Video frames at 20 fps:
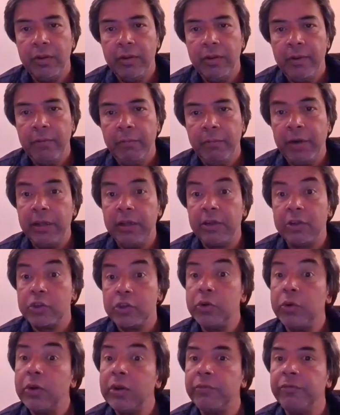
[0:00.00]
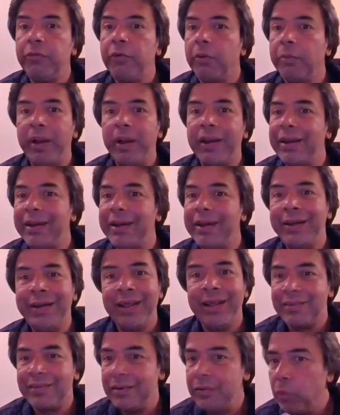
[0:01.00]
But in a shorter format, it
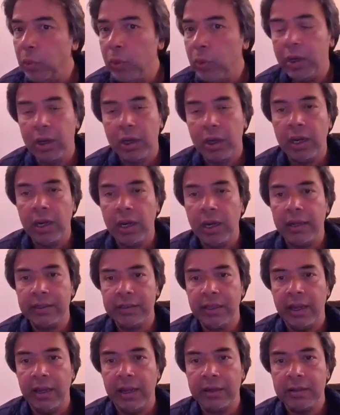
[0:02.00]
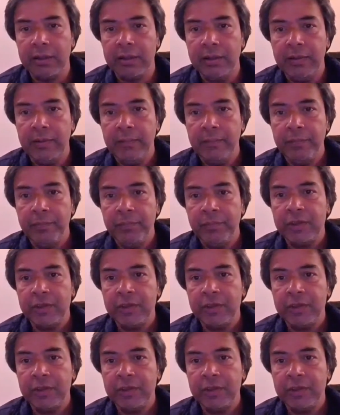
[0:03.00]
doesn't work like that. The